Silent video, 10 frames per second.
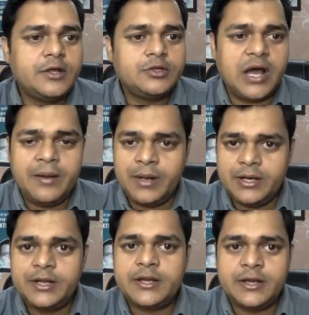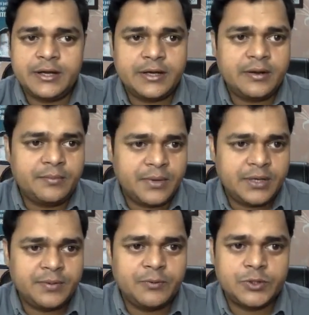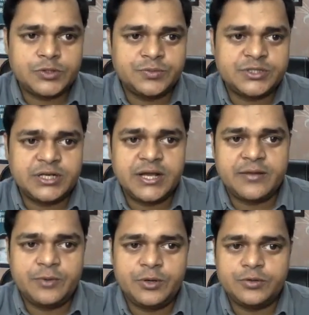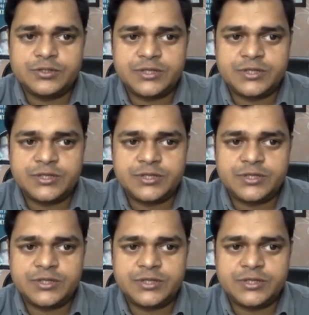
So I have already created a multiple virtual machine like a Windows